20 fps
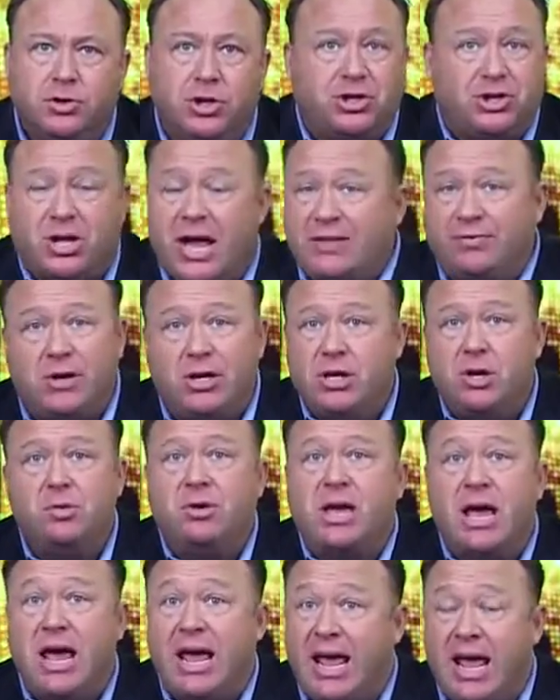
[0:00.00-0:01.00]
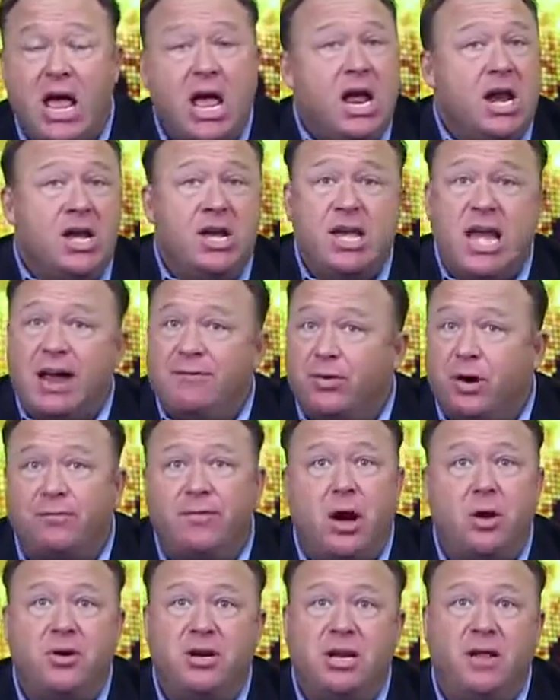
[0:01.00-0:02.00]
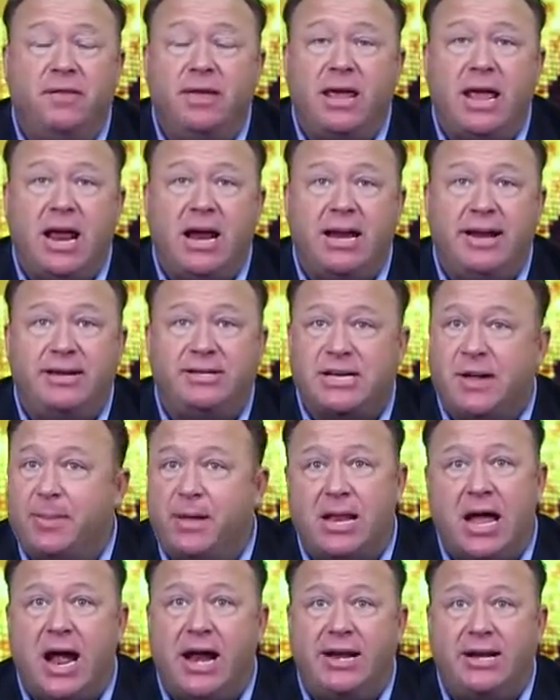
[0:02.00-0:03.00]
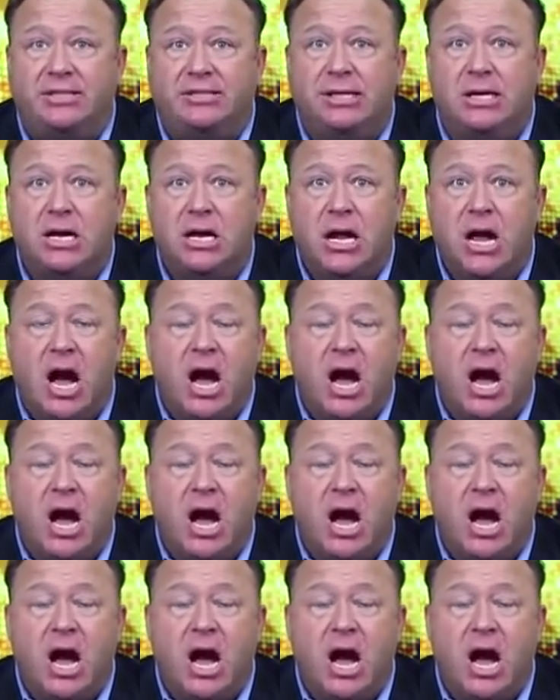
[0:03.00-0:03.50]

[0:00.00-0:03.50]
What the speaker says: Just like the UK never voted in the 80s and the 90s